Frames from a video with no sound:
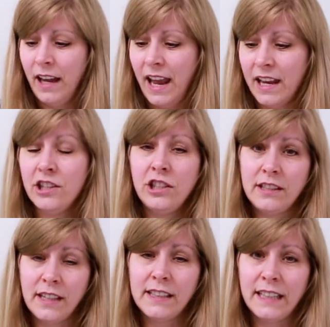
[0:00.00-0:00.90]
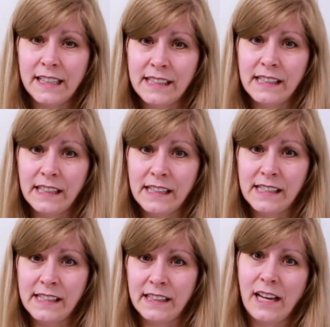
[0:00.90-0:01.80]
and she says kiss,
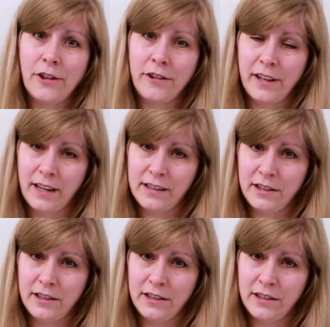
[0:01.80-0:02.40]
kiss, and other things.